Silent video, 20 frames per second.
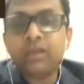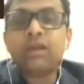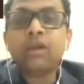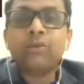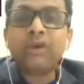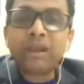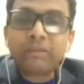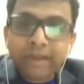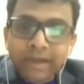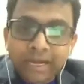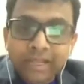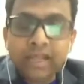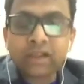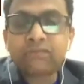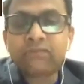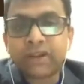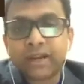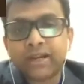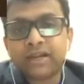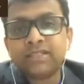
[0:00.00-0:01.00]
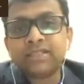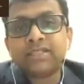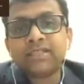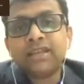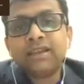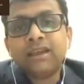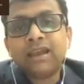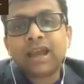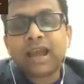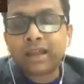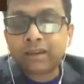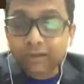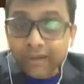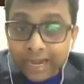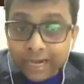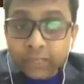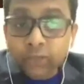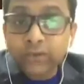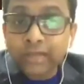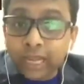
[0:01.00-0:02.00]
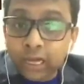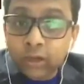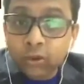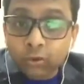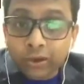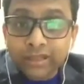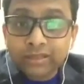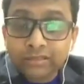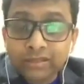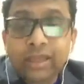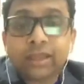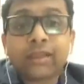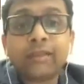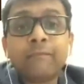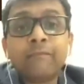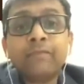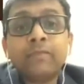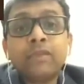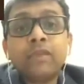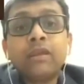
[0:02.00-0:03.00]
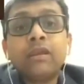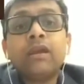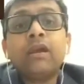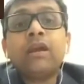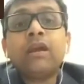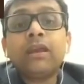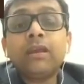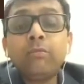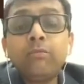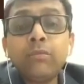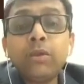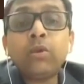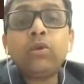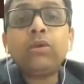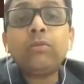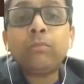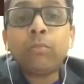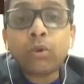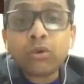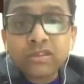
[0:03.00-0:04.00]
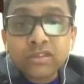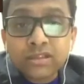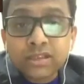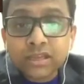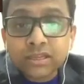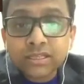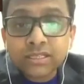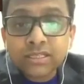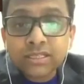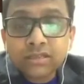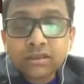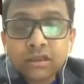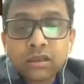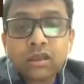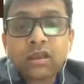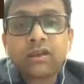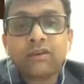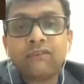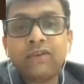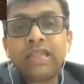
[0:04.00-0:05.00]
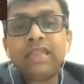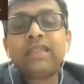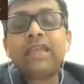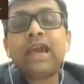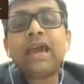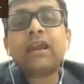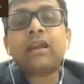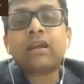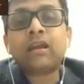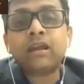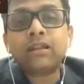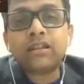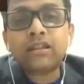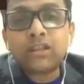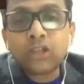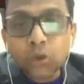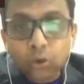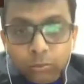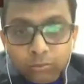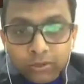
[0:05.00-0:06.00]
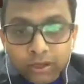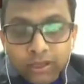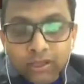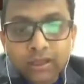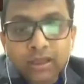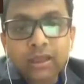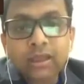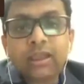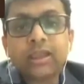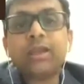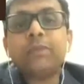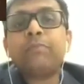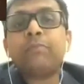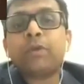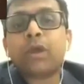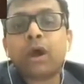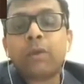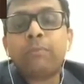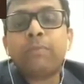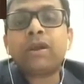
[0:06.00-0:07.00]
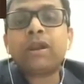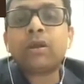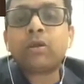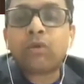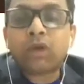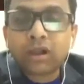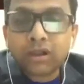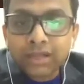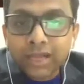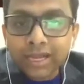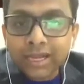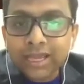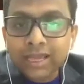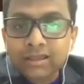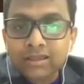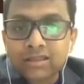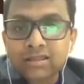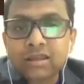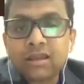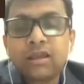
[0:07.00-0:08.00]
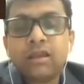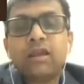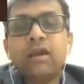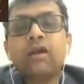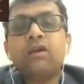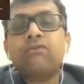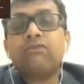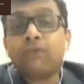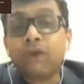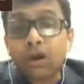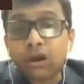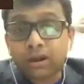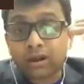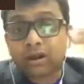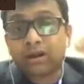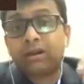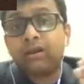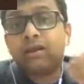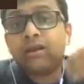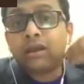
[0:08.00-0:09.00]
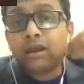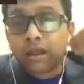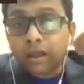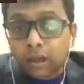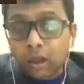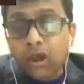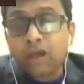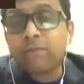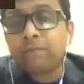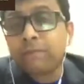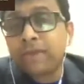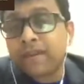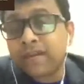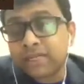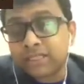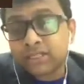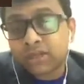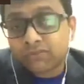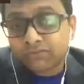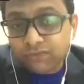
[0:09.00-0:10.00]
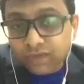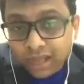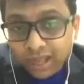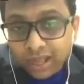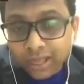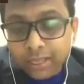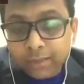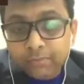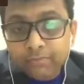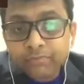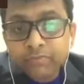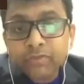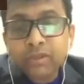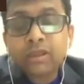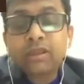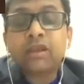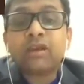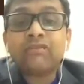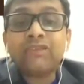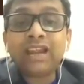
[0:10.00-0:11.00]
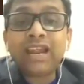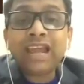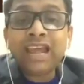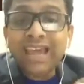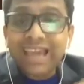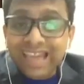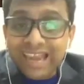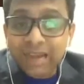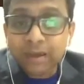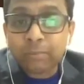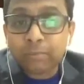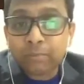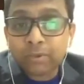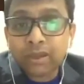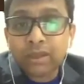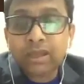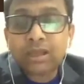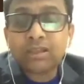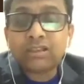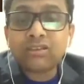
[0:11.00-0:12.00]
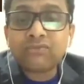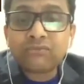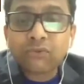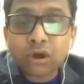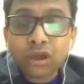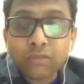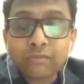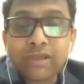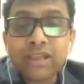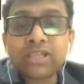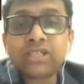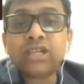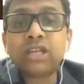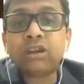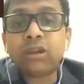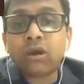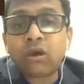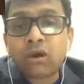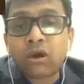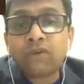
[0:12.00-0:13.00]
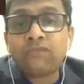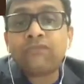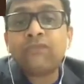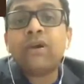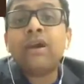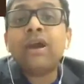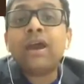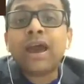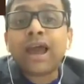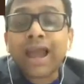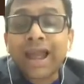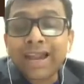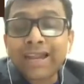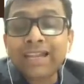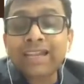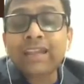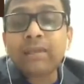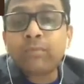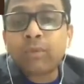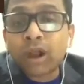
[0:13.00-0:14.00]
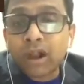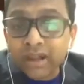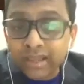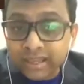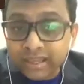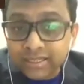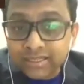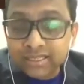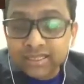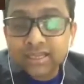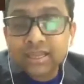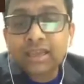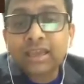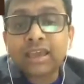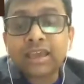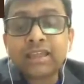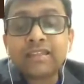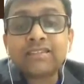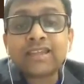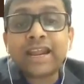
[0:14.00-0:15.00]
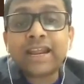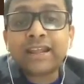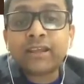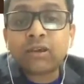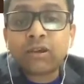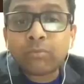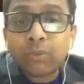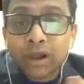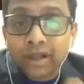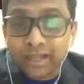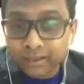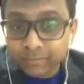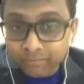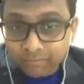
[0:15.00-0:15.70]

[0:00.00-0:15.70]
Well, my dear friends, I would like to tell you one thing. Immune boosters, when they are consumed in proper quantities for long periods of time, will help the formation of antibodies inside your body,